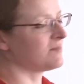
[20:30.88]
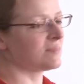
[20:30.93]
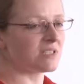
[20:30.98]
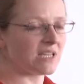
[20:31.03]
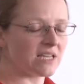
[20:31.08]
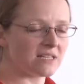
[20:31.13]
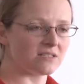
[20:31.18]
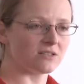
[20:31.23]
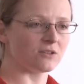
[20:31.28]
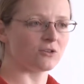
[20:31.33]

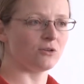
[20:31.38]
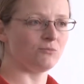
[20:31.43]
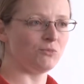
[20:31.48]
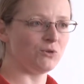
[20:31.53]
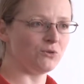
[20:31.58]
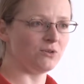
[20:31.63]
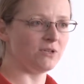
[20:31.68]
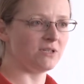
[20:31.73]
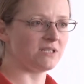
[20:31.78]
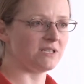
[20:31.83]
data
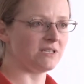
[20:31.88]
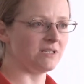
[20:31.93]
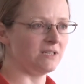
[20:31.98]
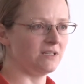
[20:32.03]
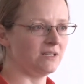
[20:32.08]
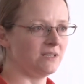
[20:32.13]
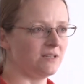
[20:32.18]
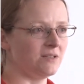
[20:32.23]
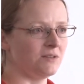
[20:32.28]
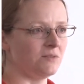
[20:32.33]

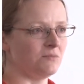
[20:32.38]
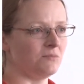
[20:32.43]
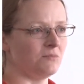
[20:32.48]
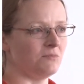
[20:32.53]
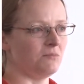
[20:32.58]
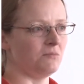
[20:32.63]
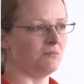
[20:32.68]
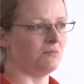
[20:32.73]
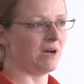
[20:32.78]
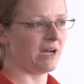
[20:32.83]
community
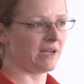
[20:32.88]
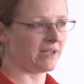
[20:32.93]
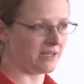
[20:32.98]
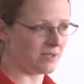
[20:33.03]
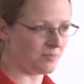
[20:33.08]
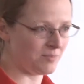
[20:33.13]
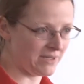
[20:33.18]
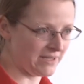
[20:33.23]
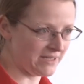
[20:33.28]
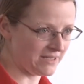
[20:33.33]

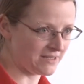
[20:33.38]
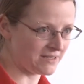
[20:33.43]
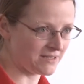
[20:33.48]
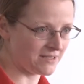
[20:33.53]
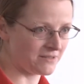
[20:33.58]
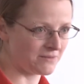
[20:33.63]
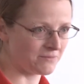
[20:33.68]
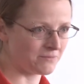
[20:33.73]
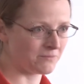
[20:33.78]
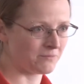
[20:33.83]

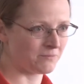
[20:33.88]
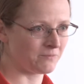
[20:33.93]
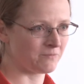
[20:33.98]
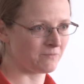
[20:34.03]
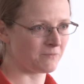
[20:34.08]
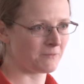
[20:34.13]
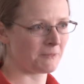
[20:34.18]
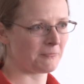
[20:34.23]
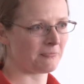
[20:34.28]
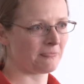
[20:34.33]
marketplace,
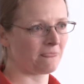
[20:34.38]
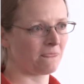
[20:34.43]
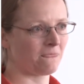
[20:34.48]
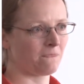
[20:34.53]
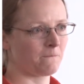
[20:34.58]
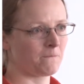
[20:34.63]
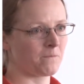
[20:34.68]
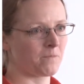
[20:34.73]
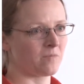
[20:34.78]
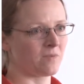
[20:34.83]

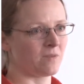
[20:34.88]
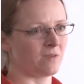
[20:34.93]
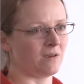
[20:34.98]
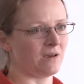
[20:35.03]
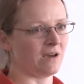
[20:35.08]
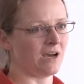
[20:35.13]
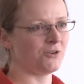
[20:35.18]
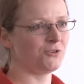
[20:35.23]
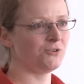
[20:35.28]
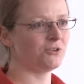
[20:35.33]

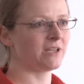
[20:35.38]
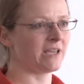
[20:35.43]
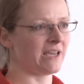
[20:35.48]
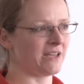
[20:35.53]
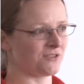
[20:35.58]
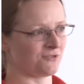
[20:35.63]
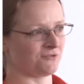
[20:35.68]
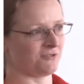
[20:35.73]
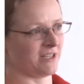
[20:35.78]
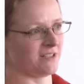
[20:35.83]
how do you
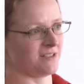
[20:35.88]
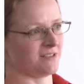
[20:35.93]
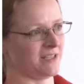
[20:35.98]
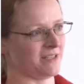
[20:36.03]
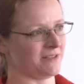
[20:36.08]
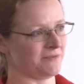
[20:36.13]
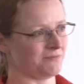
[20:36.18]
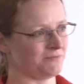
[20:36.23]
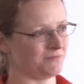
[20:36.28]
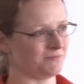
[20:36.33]
categorize
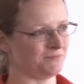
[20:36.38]
that?